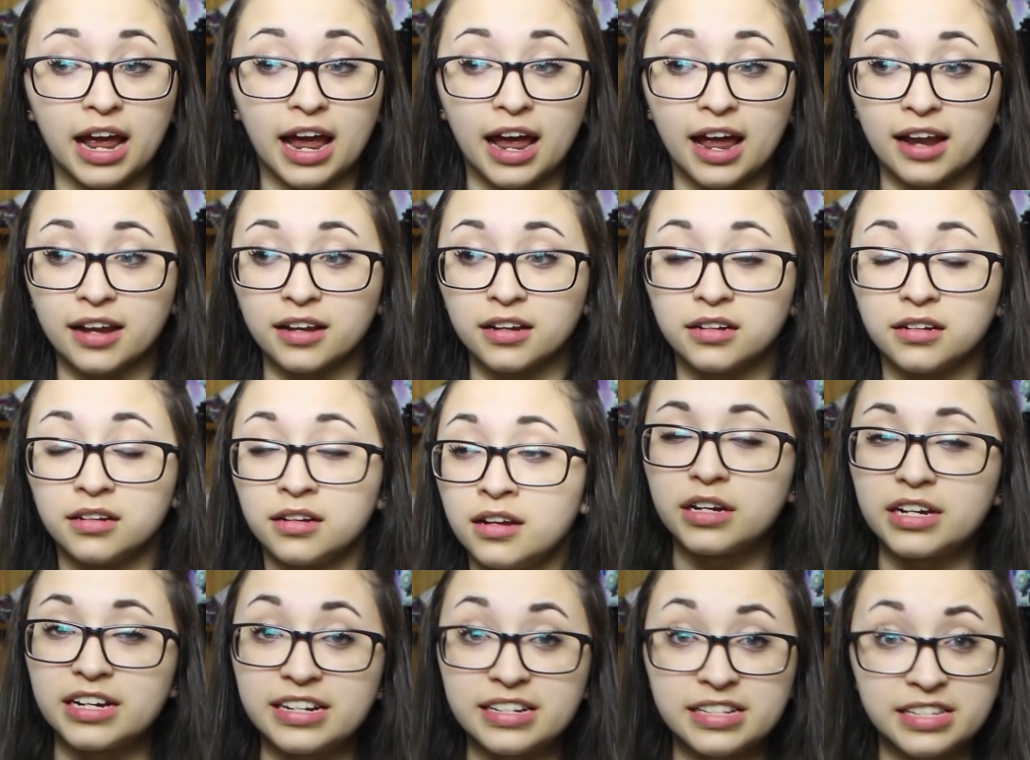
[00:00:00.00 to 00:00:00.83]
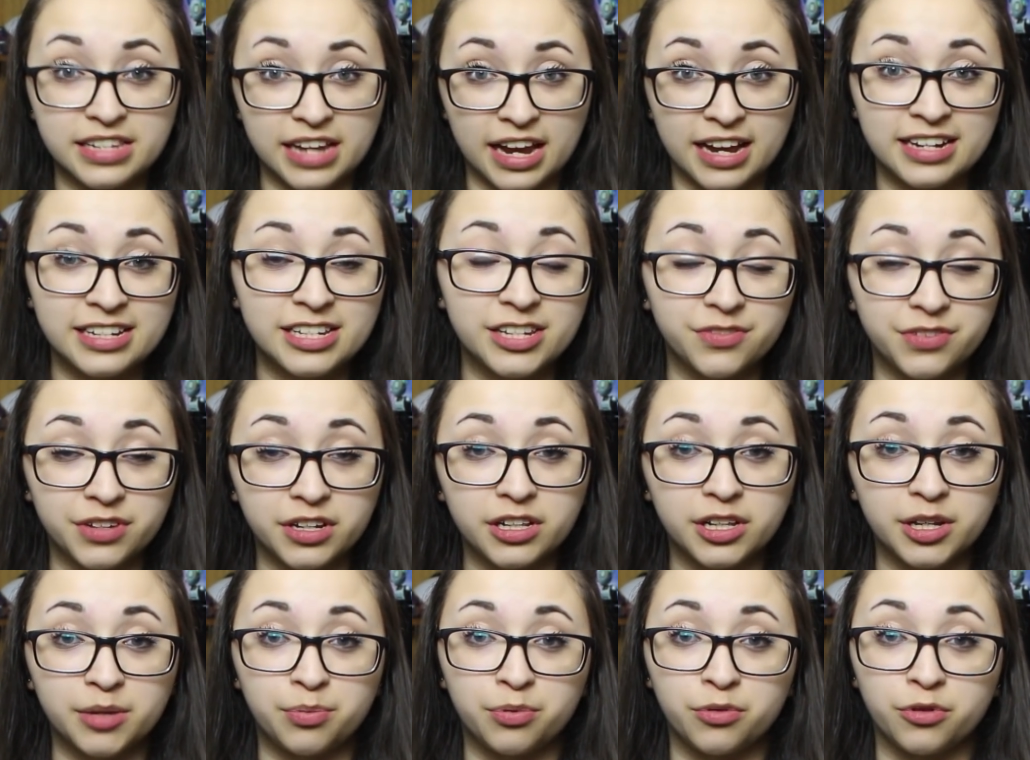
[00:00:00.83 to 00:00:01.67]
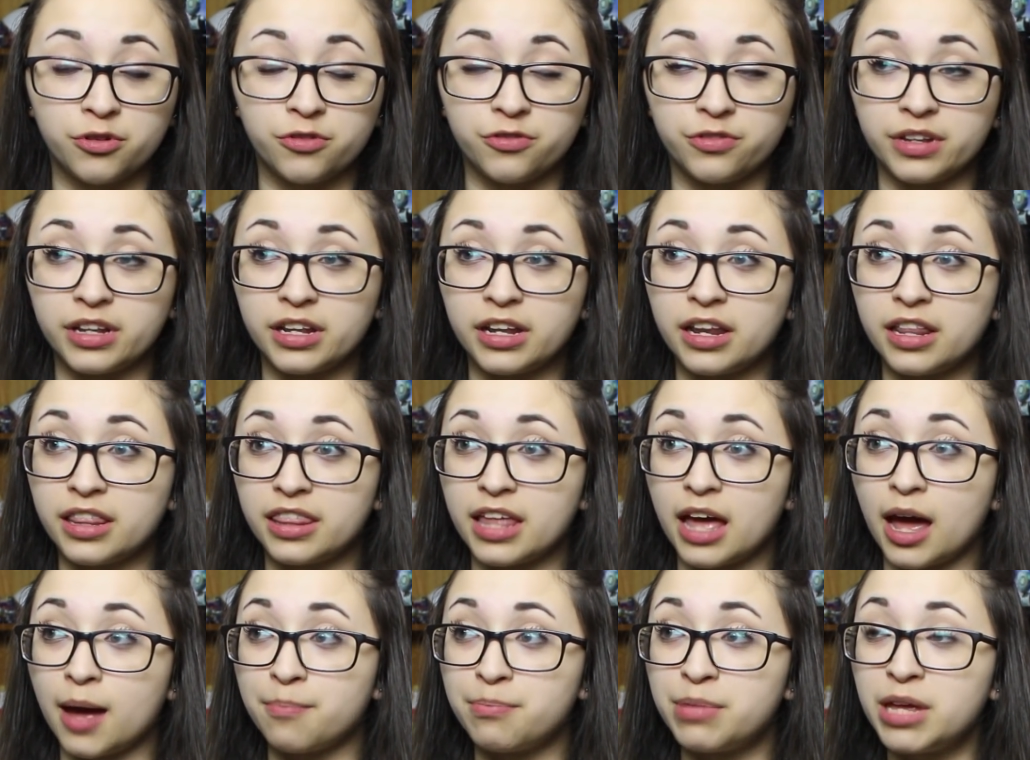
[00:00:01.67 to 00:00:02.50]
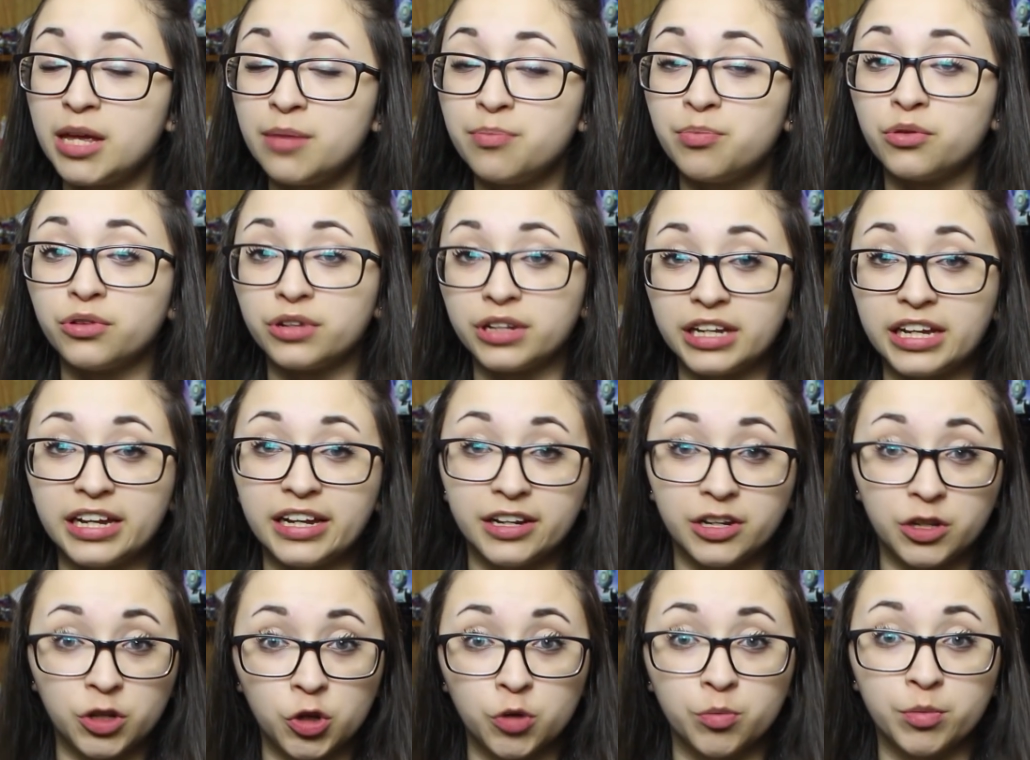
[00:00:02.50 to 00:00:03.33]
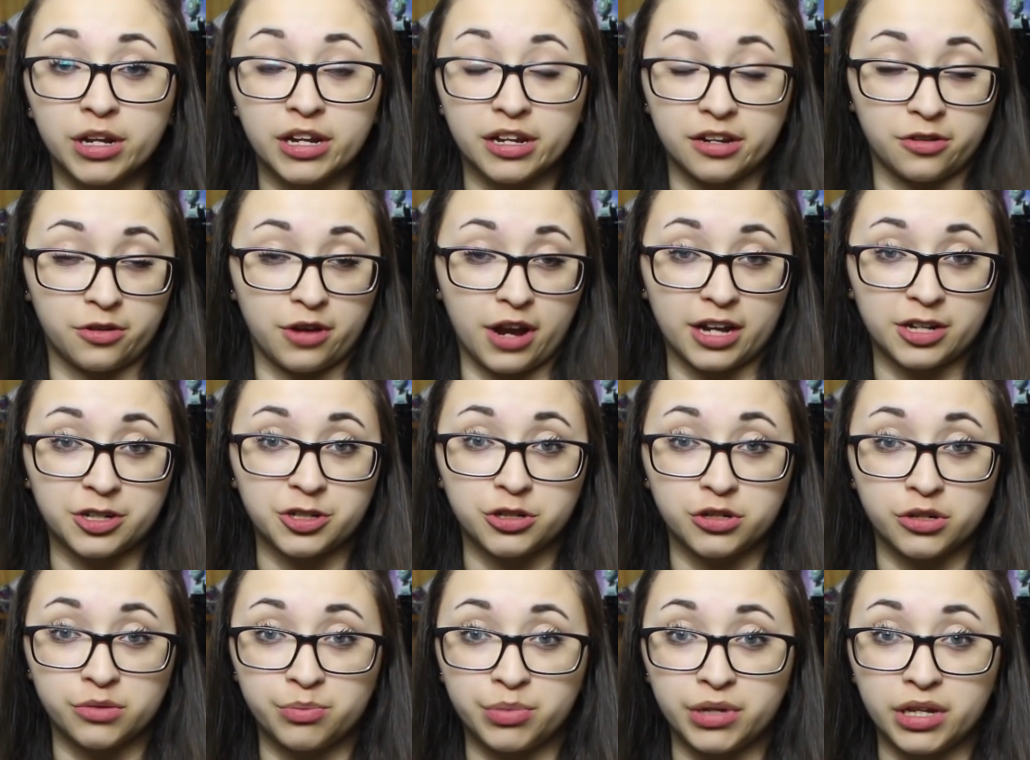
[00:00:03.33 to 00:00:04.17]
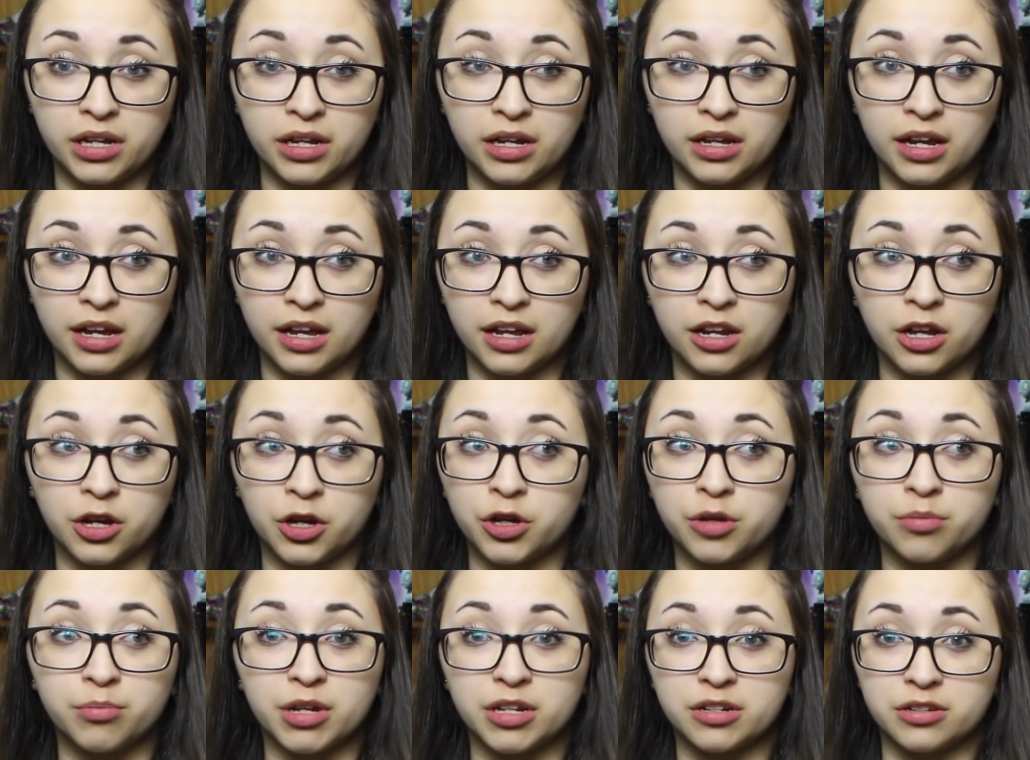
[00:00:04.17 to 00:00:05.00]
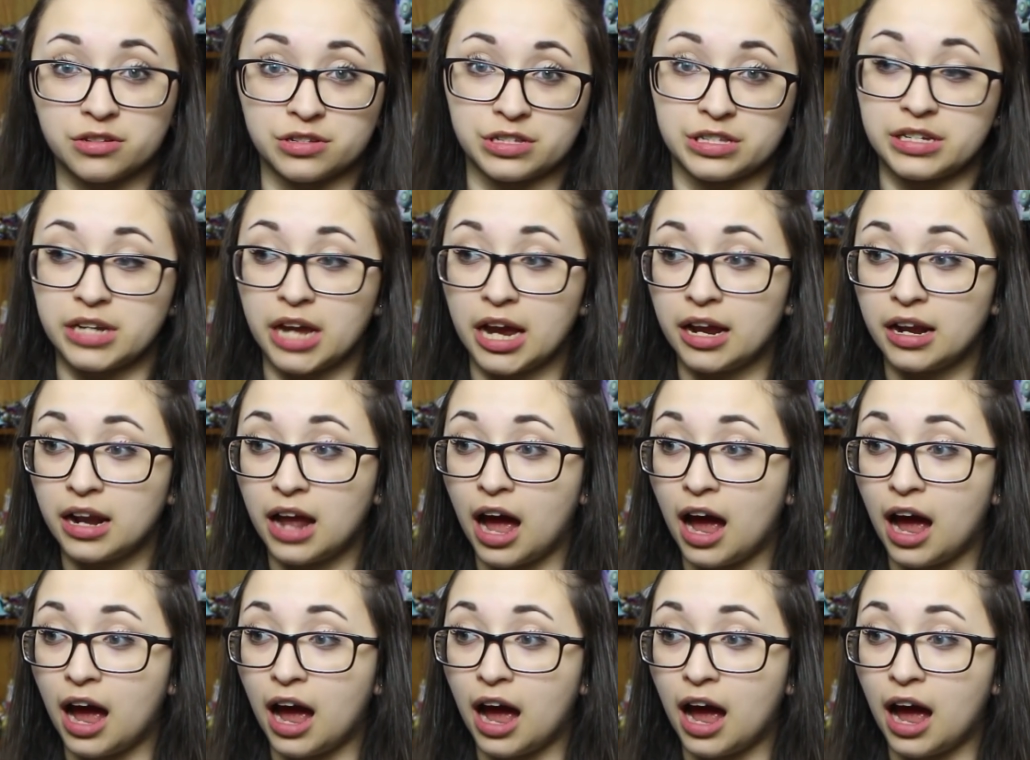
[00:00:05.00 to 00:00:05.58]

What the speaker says: And it's scientifically proven that people need human interaction to be in a good mental state.